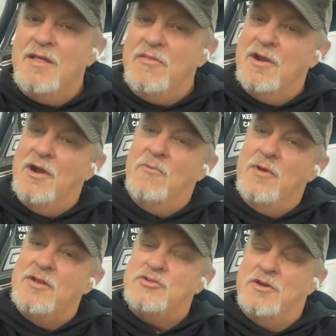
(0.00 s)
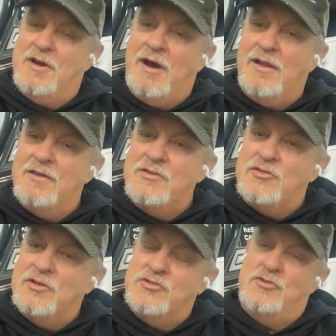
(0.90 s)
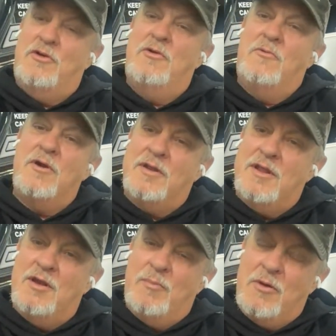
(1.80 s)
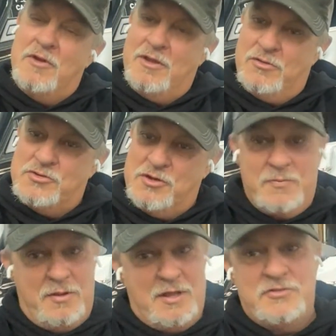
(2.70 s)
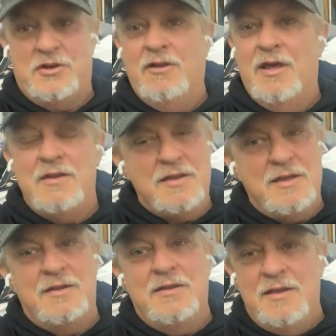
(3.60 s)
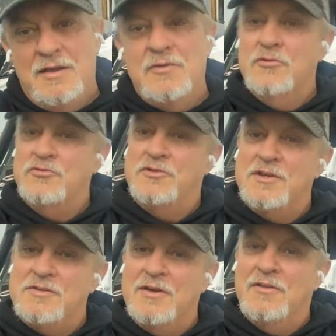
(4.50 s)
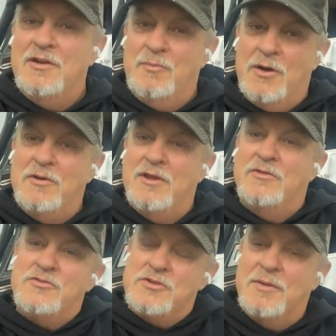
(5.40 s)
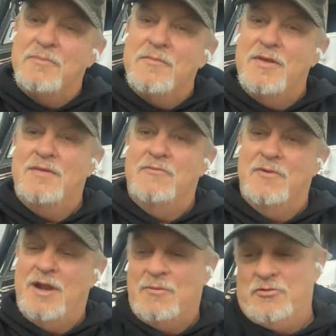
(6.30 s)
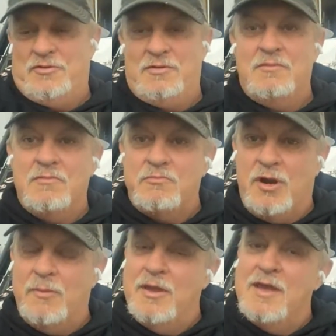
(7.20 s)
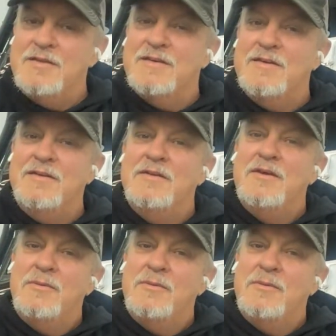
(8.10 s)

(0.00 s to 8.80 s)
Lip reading: Then I went to college and started working at a boat dealership, and that's all I did was detail at a boat dealership when I was probably 18.